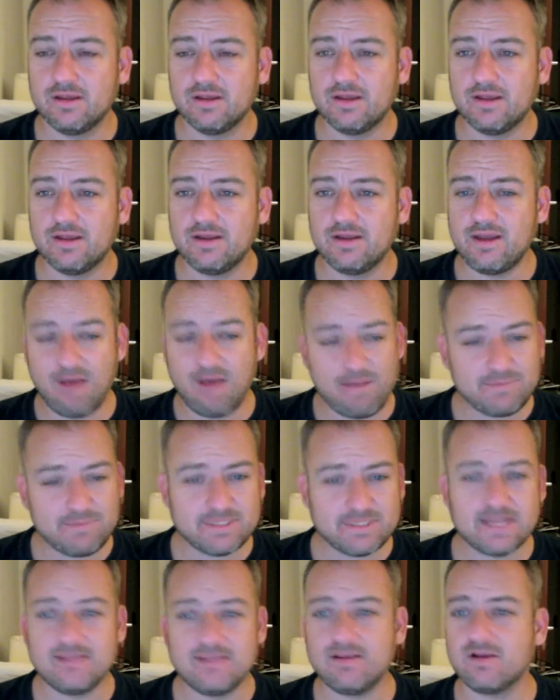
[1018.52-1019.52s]
Now I'm
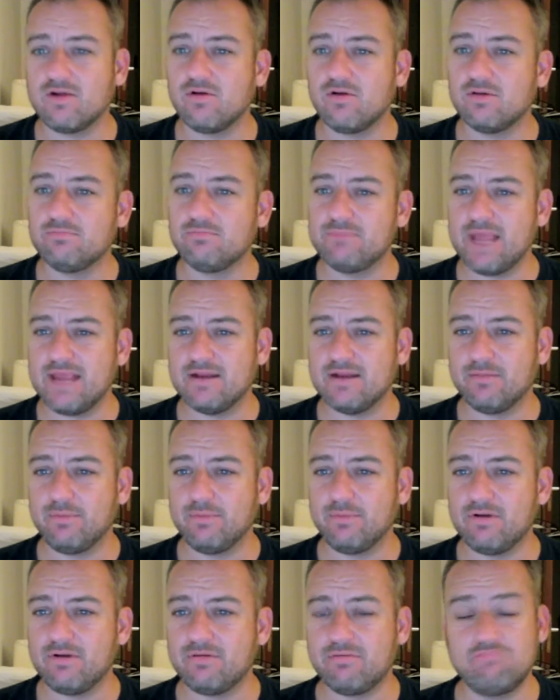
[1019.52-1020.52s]
sitting there going, date of
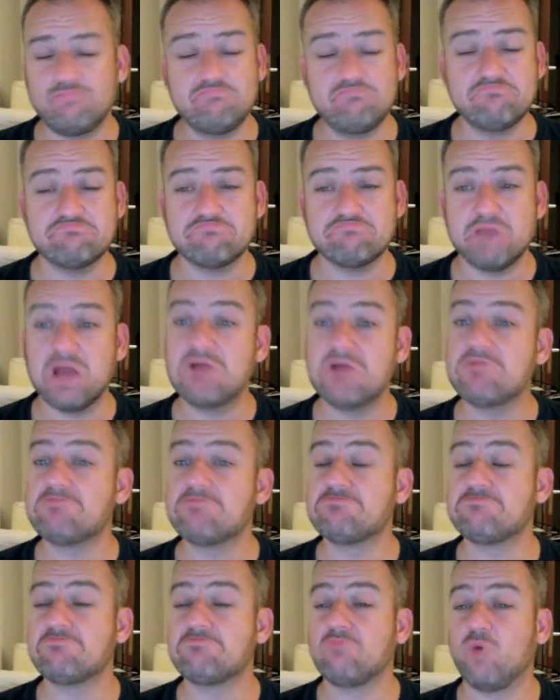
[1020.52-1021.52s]
birth,
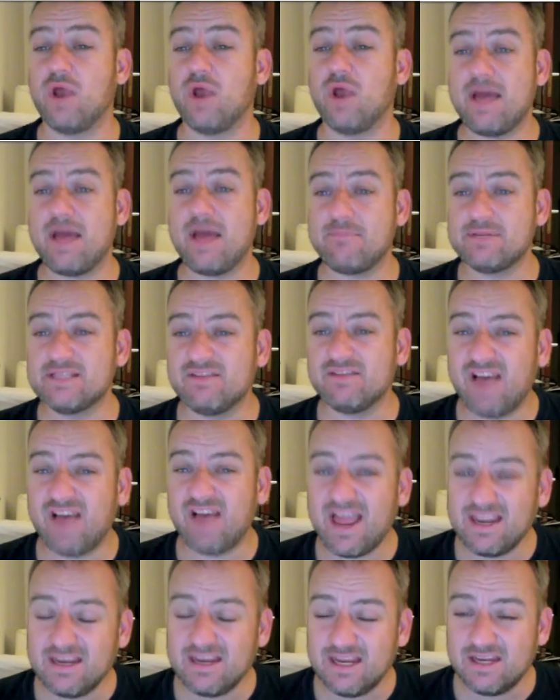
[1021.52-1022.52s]
what happens if
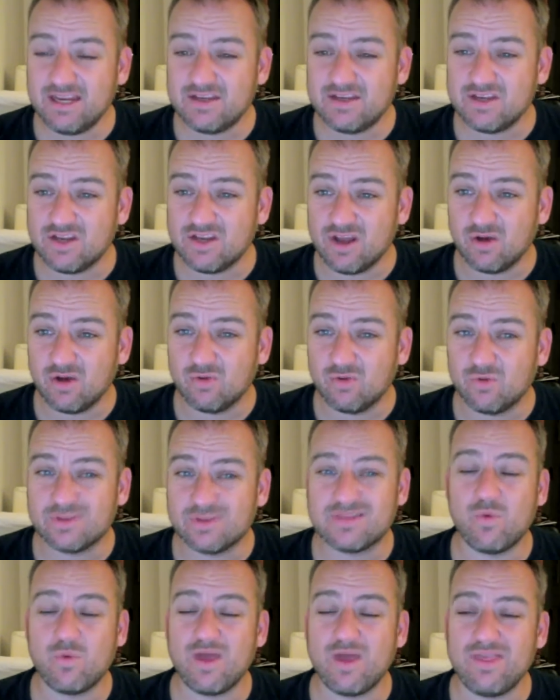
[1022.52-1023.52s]
I need to know what
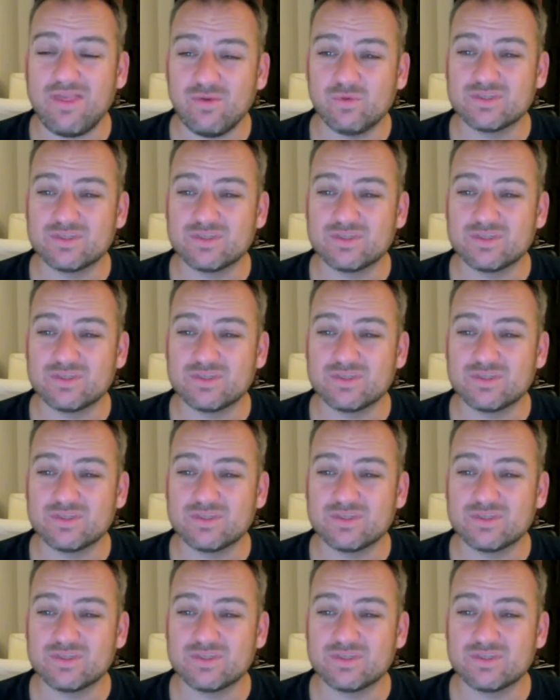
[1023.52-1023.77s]
the weather was